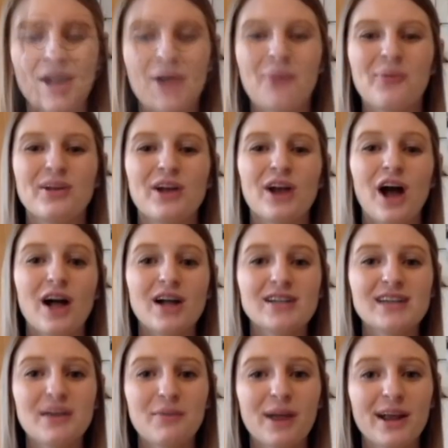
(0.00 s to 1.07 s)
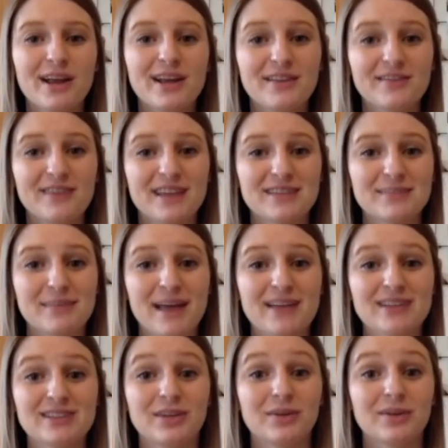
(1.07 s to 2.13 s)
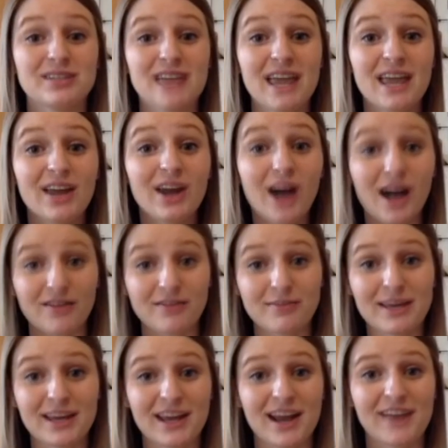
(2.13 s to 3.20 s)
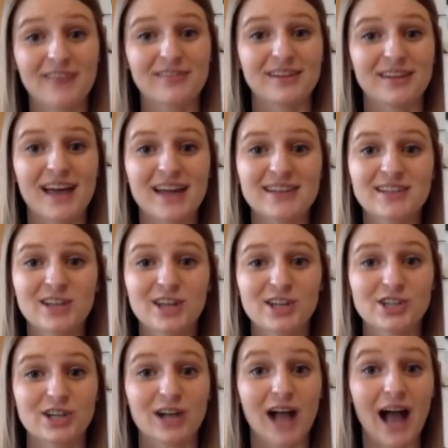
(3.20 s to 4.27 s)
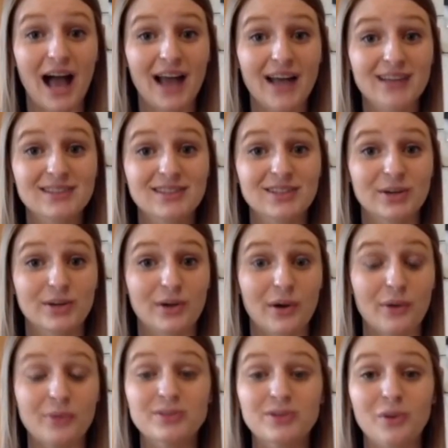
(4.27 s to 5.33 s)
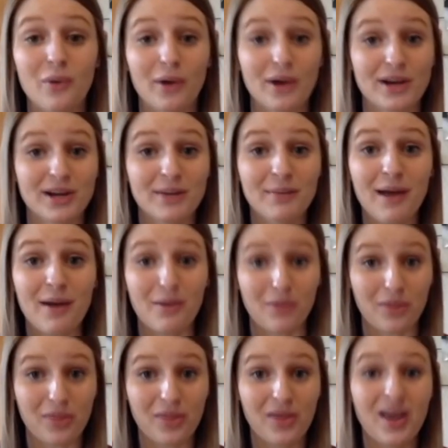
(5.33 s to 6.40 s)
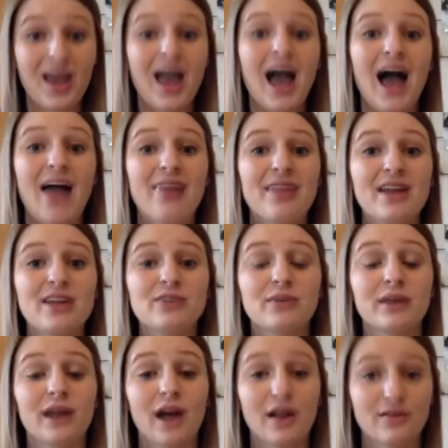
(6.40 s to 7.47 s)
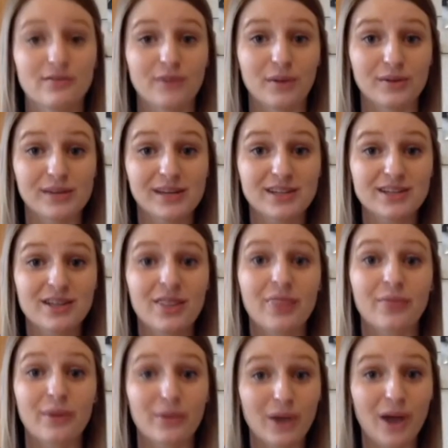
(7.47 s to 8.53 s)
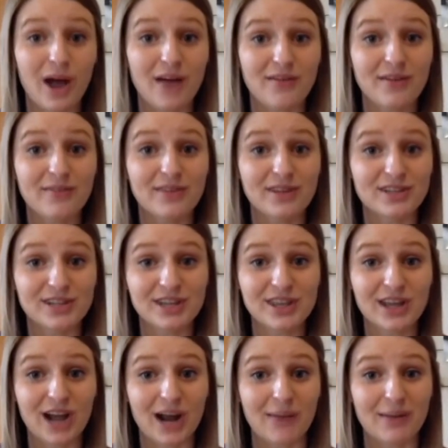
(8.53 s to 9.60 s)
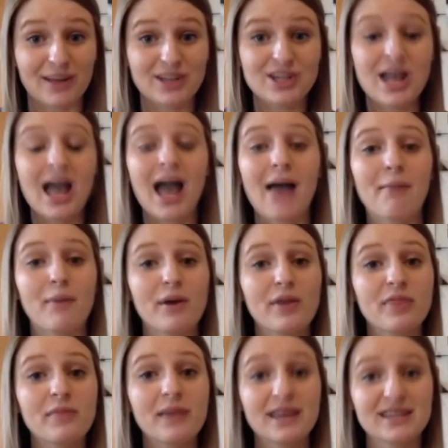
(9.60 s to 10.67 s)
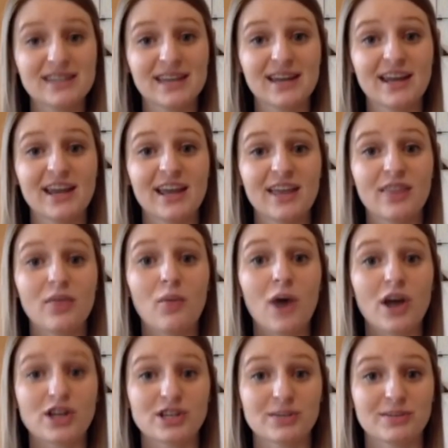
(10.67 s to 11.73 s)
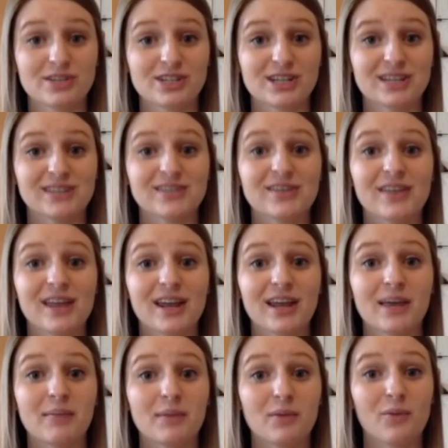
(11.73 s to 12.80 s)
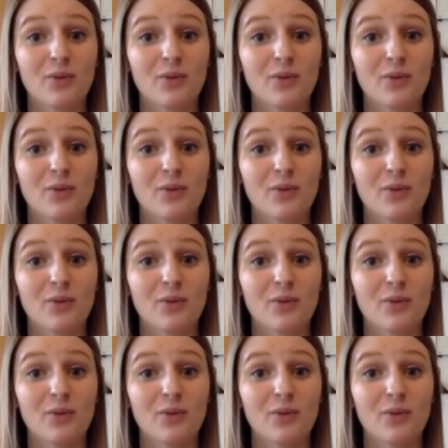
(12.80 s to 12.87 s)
When you're all done wearing your face mask, you can take it off, being careful not to touch your eyes, your nose, or your mouth. And then you can unfold it, throw the coffee filter in the garbage, and put the bandana in the washing machine so that it can be